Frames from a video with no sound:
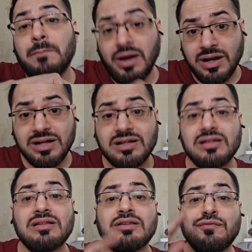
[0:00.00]
but
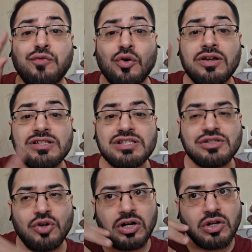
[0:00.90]
the focus
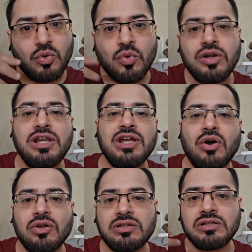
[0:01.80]
is not only
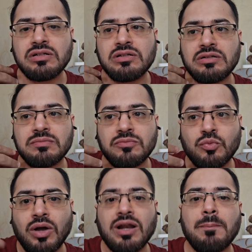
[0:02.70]
on the
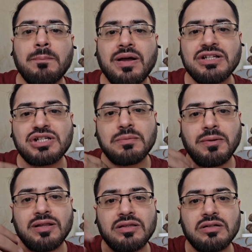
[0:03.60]
one upmanship
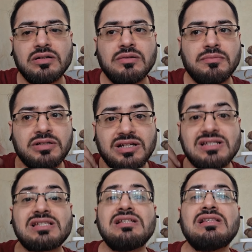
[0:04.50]
and the
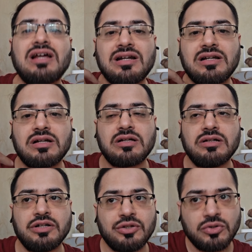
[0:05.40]
tussle that
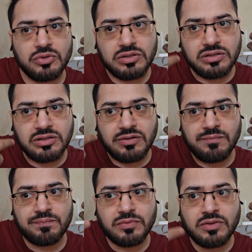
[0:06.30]
uh, you know
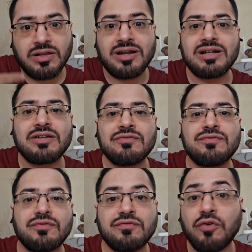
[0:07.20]
the narrative
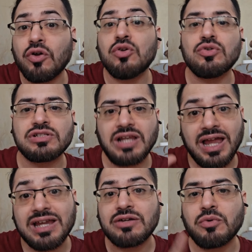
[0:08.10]
follows
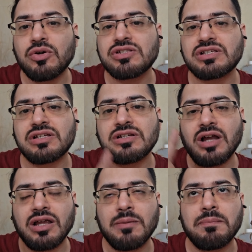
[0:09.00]
like it was in
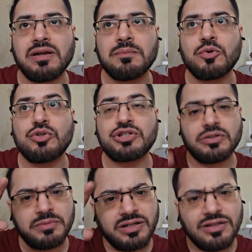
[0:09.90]
Ayyappanum
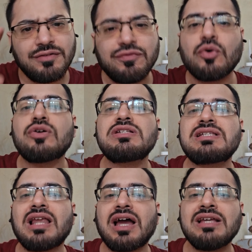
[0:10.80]
Koshiyum. here the
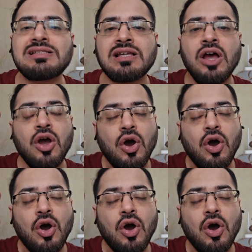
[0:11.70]
focus lies